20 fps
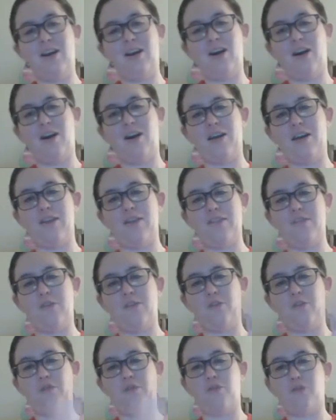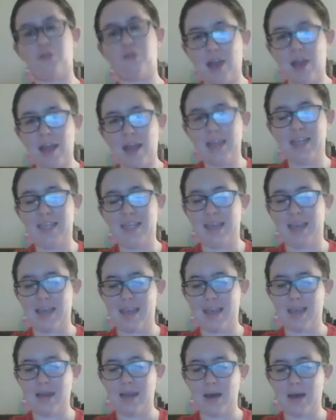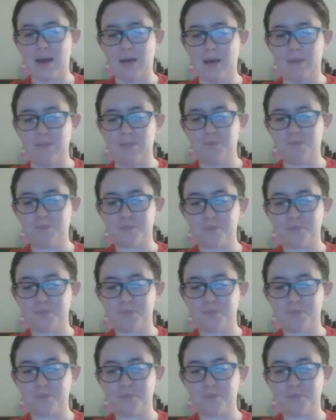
on Friday um